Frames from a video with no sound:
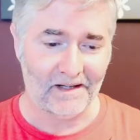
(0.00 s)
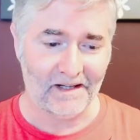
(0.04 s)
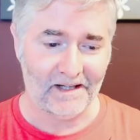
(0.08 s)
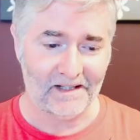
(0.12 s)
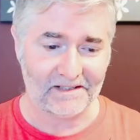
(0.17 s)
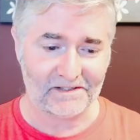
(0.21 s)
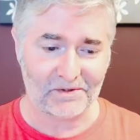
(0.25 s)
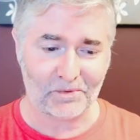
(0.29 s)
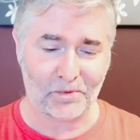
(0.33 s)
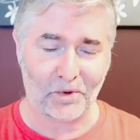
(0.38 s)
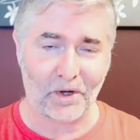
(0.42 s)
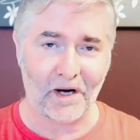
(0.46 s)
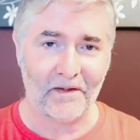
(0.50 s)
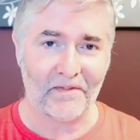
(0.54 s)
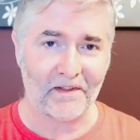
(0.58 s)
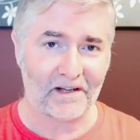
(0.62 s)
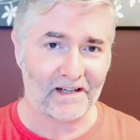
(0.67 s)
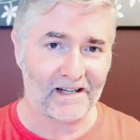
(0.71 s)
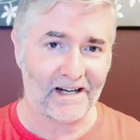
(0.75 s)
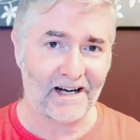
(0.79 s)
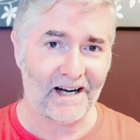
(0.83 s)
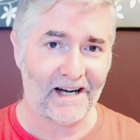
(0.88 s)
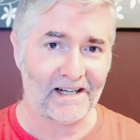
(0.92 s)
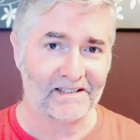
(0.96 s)
it's quite the
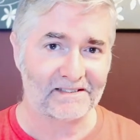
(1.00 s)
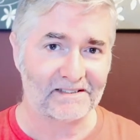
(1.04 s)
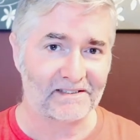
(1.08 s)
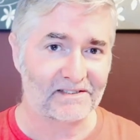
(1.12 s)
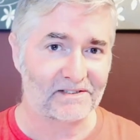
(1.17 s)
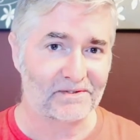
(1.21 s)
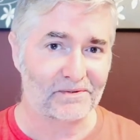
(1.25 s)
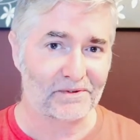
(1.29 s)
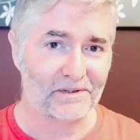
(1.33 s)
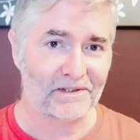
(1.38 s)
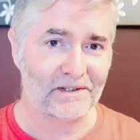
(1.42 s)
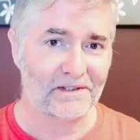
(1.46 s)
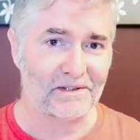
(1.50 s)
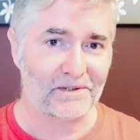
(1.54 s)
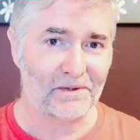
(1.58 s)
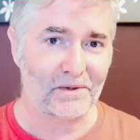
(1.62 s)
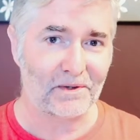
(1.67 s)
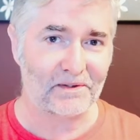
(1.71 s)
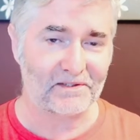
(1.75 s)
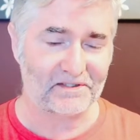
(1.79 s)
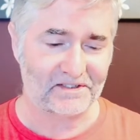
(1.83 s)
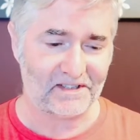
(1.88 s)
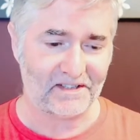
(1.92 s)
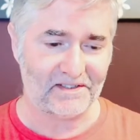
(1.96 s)
cast. It's really
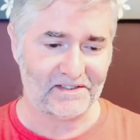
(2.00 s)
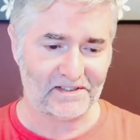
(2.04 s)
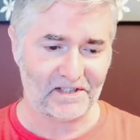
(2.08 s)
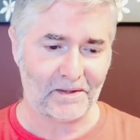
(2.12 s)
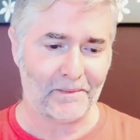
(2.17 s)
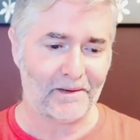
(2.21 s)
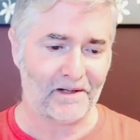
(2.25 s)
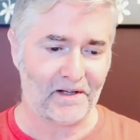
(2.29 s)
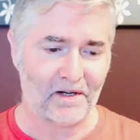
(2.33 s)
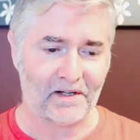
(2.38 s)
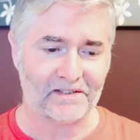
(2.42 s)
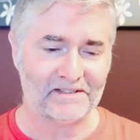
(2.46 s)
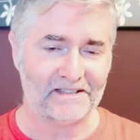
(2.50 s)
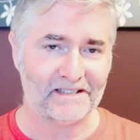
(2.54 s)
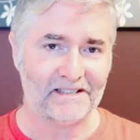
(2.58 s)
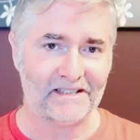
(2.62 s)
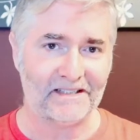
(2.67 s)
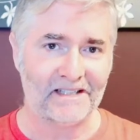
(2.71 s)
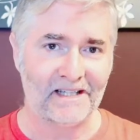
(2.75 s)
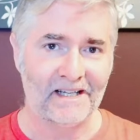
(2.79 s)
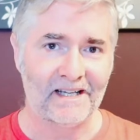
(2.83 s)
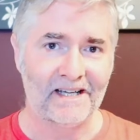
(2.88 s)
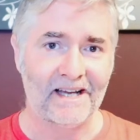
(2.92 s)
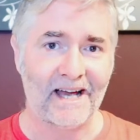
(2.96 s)
cool to see so many
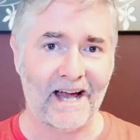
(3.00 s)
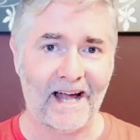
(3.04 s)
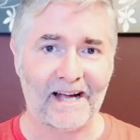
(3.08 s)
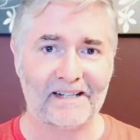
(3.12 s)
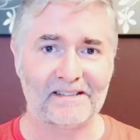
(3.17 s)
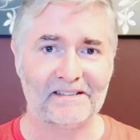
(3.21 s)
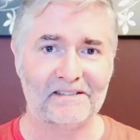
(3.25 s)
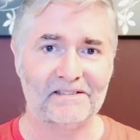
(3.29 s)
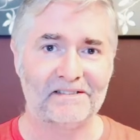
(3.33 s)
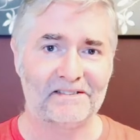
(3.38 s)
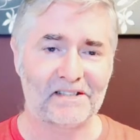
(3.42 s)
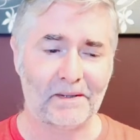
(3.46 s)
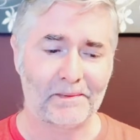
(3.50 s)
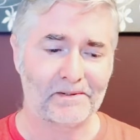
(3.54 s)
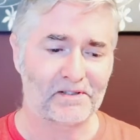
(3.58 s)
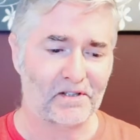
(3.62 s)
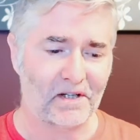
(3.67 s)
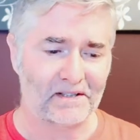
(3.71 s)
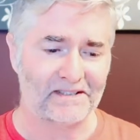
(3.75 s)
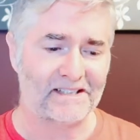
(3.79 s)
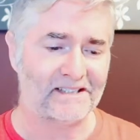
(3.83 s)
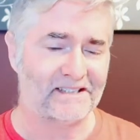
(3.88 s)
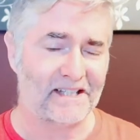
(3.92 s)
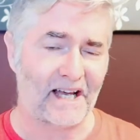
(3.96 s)
Aussie actors, so much
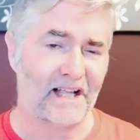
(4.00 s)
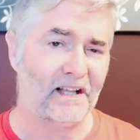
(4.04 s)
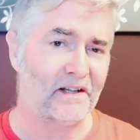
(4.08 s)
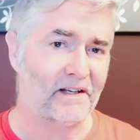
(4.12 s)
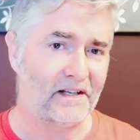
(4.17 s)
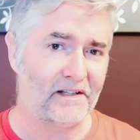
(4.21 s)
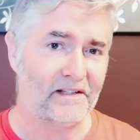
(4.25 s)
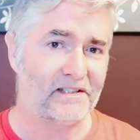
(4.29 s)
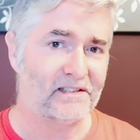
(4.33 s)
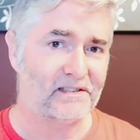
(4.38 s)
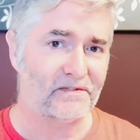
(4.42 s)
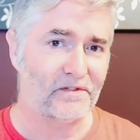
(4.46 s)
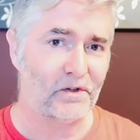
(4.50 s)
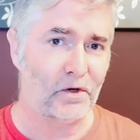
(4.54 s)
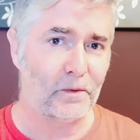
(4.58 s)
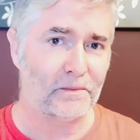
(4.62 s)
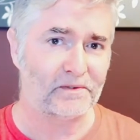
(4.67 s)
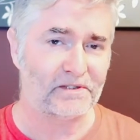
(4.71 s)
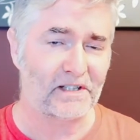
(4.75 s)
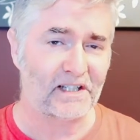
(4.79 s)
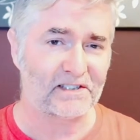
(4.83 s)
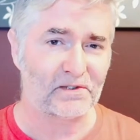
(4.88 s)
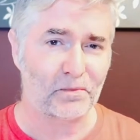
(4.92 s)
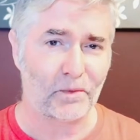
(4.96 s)
Aussie talent in this
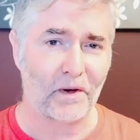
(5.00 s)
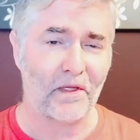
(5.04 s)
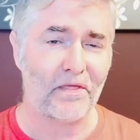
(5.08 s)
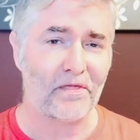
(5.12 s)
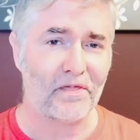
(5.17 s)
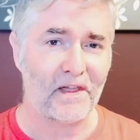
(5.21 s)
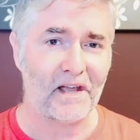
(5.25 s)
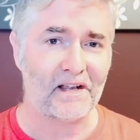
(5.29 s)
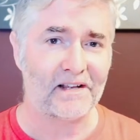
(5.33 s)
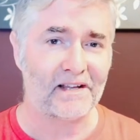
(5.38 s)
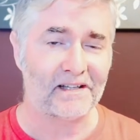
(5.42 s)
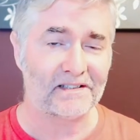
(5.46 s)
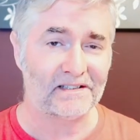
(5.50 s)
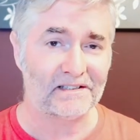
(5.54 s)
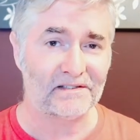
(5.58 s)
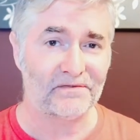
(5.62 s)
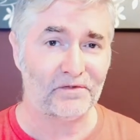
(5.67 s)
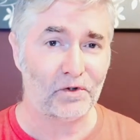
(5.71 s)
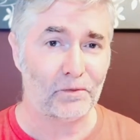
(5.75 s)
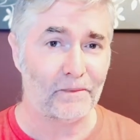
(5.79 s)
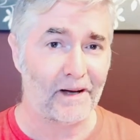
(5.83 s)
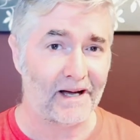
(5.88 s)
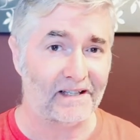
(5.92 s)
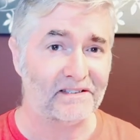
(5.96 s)
film. So that's one thing that this
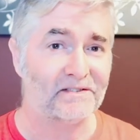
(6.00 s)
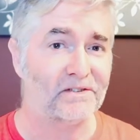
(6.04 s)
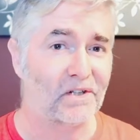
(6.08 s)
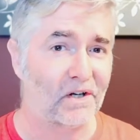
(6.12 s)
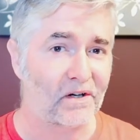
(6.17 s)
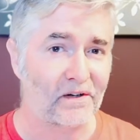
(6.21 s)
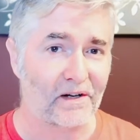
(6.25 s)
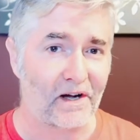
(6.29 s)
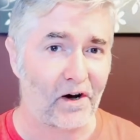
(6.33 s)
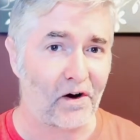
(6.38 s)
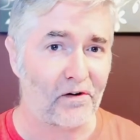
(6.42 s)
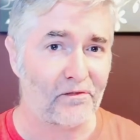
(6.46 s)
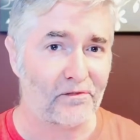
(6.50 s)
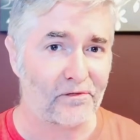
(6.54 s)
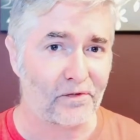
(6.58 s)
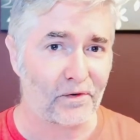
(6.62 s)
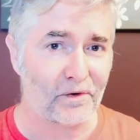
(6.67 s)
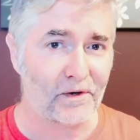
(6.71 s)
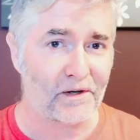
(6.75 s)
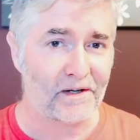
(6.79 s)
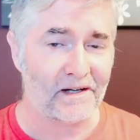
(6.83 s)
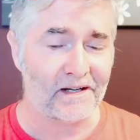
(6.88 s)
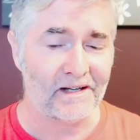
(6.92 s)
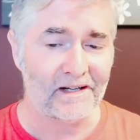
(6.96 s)
film has got going
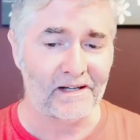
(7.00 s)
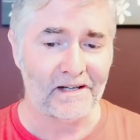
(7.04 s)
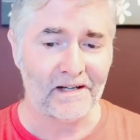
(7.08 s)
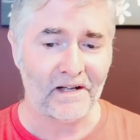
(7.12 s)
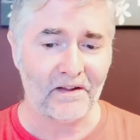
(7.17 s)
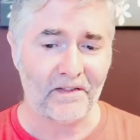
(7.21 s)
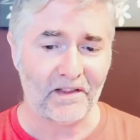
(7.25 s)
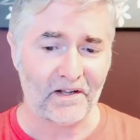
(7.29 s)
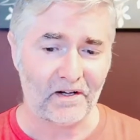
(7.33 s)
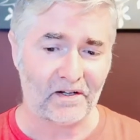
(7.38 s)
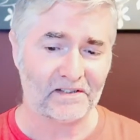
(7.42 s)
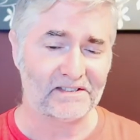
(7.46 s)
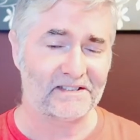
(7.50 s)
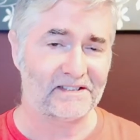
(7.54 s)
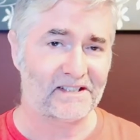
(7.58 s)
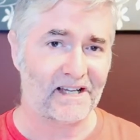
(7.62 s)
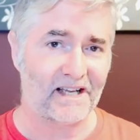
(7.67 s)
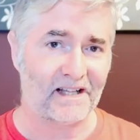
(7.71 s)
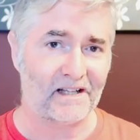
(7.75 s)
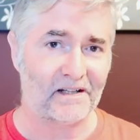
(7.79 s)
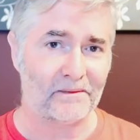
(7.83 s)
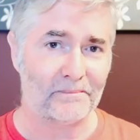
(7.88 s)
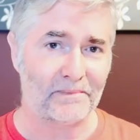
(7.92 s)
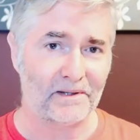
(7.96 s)
for it. The Aussie
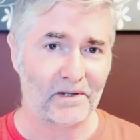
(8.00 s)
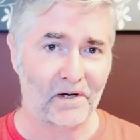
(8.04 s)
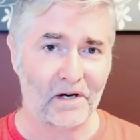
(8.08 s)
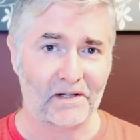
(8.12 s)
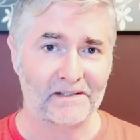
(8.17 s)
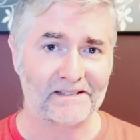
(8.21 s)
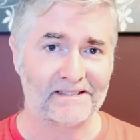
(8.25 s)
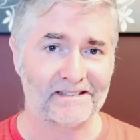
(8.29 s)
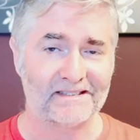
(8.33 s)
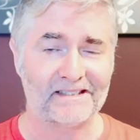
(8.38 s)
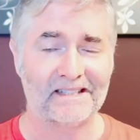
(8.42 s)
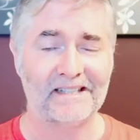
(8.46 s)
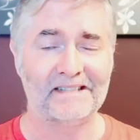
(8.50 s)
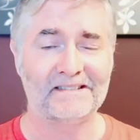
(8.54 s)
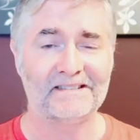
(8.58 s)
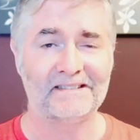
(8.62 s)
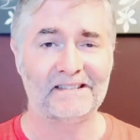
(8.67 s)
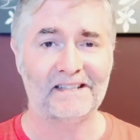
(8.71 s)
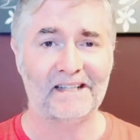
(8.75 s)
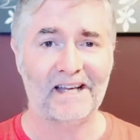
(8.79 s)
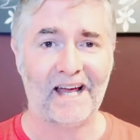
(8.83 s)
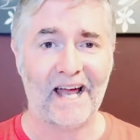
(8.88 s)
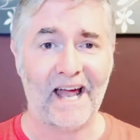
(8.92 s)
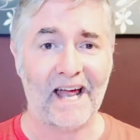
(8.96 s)
talent behind the
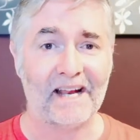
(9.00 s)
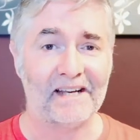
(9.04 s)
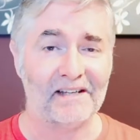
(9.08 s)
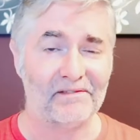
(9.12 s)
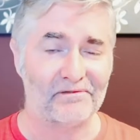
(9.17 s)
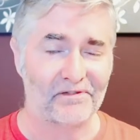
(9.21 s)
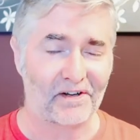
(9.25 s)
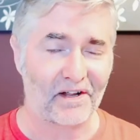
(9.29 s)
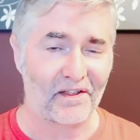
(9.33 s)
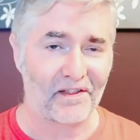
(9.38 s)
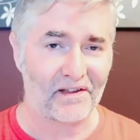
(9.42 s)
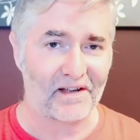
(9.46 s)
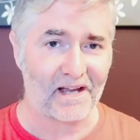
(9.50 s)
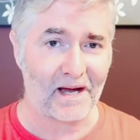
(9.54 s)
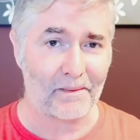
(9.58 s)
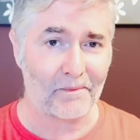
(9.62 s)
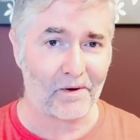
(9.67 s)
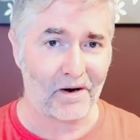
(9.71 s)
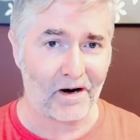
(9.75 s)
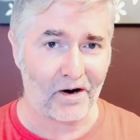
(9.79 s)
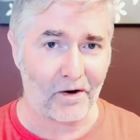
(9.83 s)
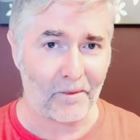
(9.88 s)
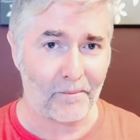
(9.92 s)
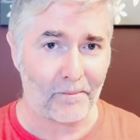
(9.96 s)
scenes and in front of the
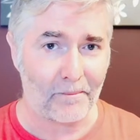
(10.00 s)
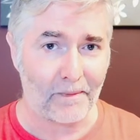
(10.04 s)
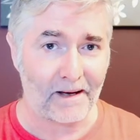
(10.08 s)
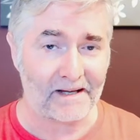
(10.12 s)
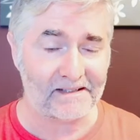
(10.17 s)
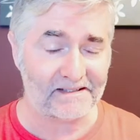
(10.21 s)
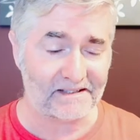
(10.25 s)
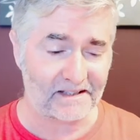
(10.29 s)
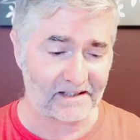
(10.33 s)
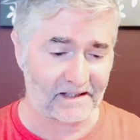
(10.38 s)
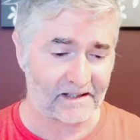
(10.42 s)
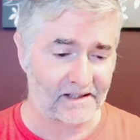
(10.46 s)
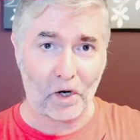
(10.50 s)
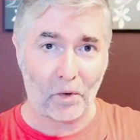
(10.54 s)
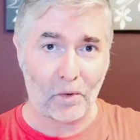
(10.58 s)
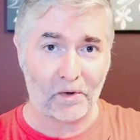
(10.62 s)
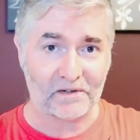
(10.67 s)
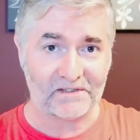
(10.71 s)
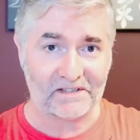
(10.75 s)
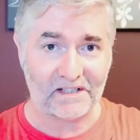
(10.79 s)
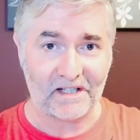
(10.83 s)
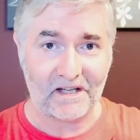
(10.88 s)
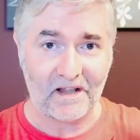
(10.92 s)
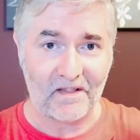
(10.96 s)
camera are amazing. Go
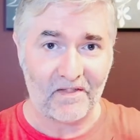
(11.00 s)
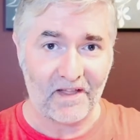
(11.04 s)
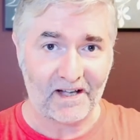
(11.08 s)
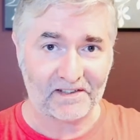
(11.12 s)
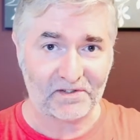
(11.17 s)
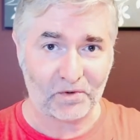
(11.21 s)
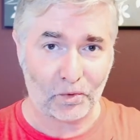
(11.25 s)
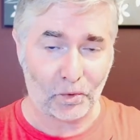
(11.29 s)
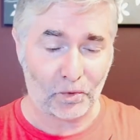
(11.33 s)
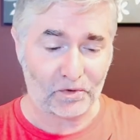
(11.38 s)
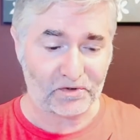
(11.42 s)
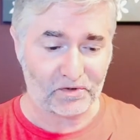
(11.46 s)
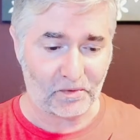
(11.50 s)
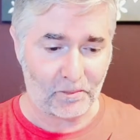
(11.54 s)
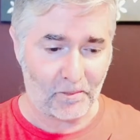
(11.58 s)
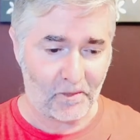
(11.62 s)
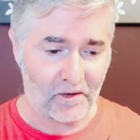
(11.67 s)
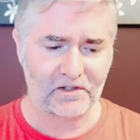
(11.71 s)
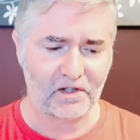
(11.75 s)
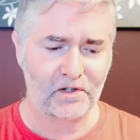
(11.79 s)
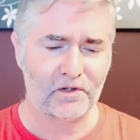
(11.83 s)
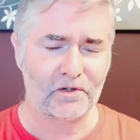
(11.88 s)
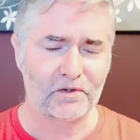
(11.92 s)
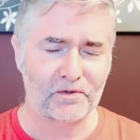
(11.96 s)
Aussie, that's awesome.
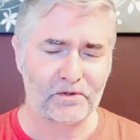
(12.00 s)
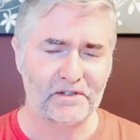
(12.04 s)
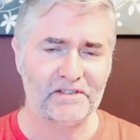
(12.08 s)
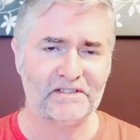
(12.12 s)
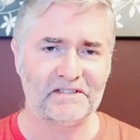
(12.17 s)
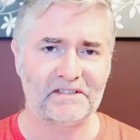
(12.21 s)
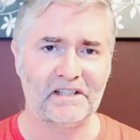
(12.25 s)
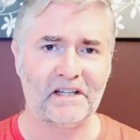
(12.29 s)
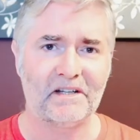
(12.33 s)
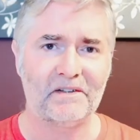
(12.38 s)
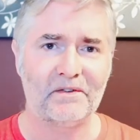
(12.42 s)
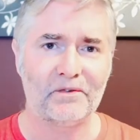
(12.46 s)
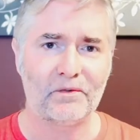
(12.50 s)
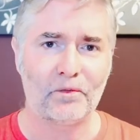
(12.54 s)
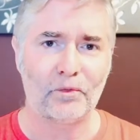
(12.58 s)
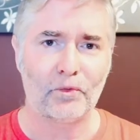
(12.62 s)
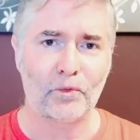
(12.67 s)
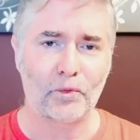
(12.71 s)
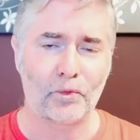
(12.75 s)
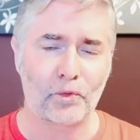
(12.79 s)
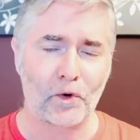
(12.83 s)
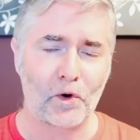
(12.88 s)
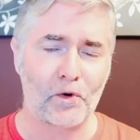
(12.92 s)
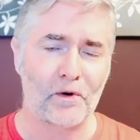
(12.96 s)
So Chris Sun
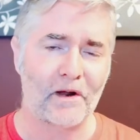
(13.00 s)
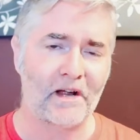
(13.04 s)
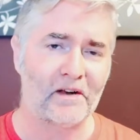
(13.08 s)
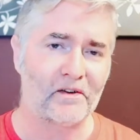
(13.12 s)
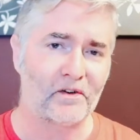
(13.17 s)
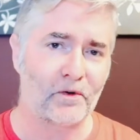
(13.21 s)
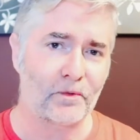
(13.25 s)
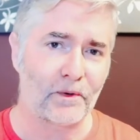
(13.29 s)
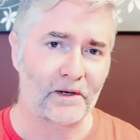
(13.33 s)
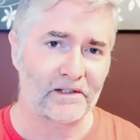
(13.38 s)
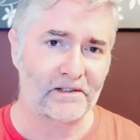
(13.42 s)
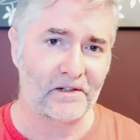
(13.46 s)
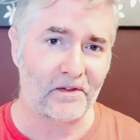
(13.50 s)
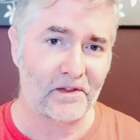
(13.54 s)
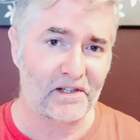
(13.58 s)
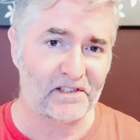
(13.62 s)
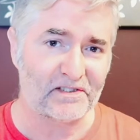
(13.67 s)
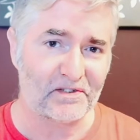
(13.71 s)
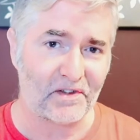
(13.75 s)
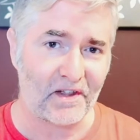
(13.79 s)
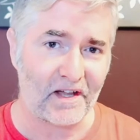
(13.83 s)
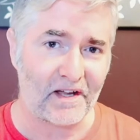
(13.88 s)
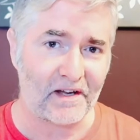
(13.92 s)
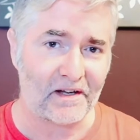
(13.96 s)
wrote and directed
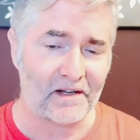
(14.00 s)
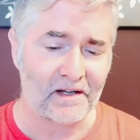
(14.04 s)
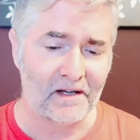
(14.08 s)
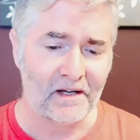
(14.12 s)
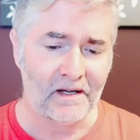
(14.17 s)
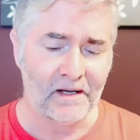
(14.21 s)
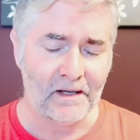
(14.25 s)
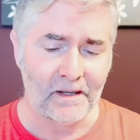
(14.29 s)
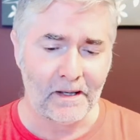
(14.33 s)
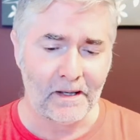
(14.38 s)
this thing.